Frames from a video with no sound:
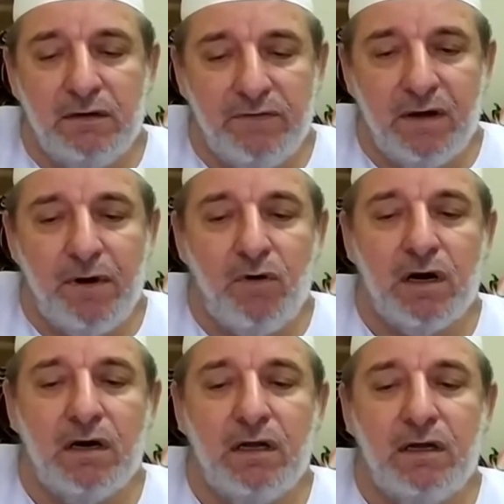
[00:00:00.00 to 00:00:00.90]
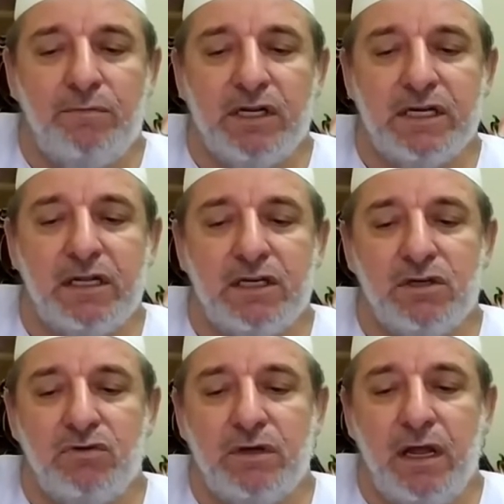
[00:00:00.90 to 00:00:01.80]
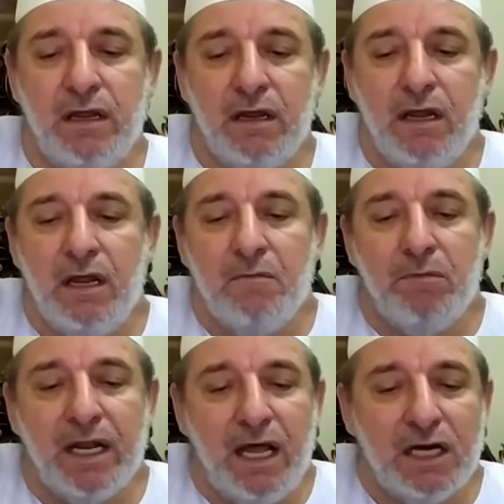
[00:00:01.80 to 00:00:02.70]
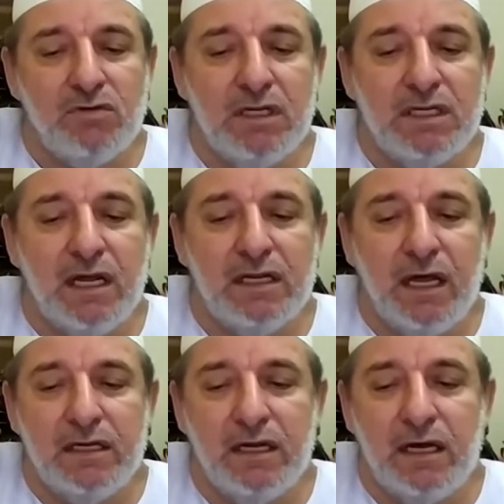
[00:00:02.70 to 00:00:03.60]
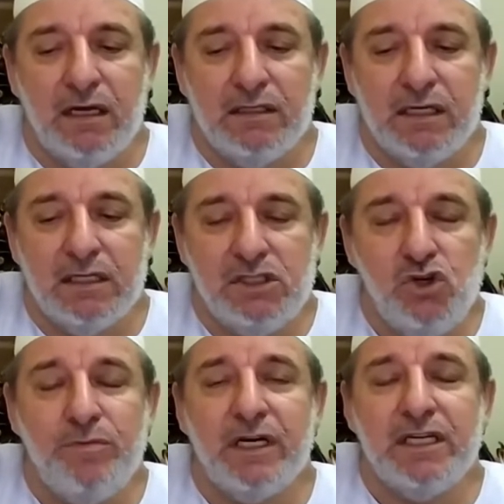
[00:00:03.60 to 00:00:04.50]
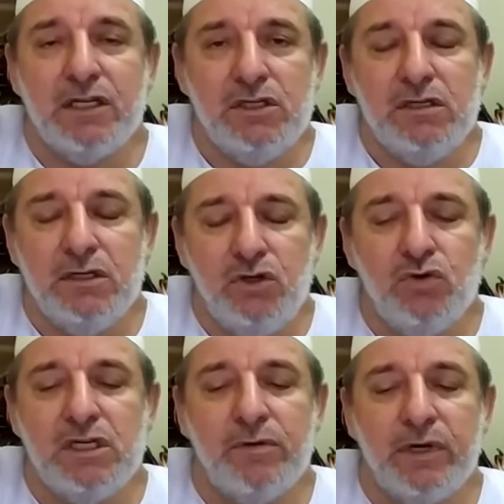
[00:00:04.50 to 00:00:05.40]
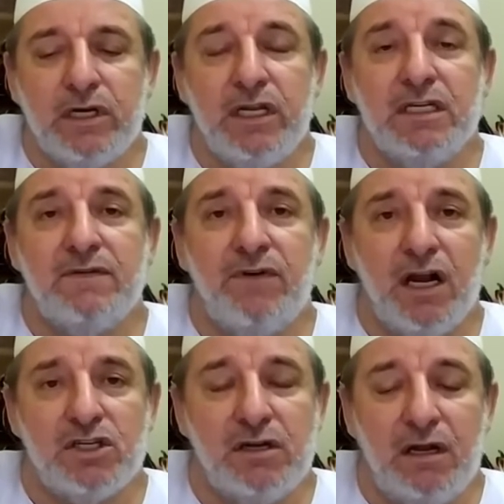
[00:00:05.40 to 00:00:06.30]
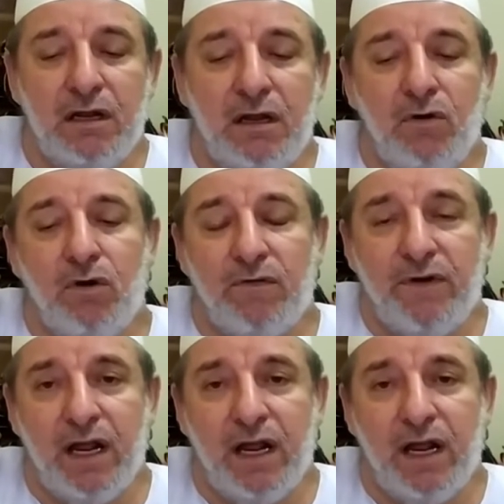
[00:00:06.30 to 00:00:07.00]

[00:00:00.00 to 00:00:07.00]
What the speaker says: from our presentation today. But actually the new geometry is fractional or